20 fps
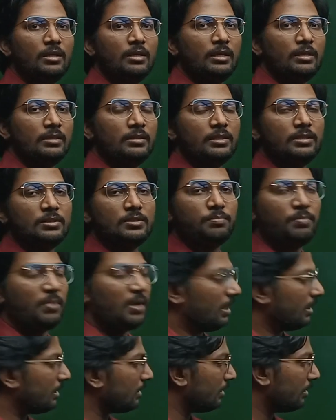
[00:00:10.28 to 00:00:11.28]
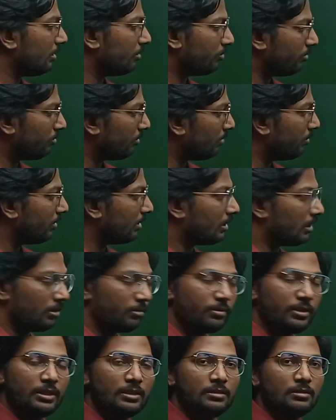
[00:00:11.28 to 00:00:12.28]
In this part, we will be
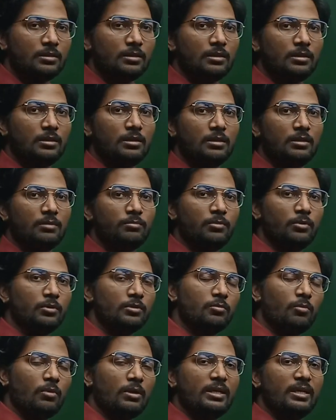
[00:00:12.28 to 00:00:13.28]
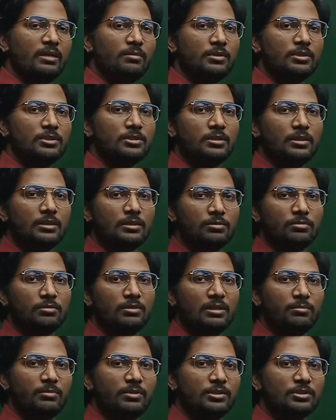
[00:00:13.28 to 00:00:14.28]
covering both one dimension and two
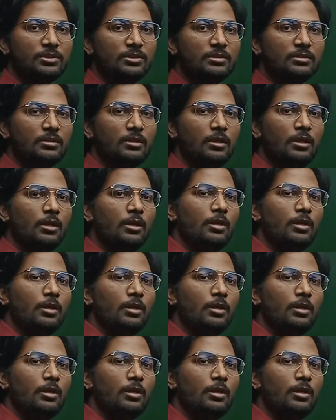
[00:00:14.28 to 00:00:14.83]
dimension.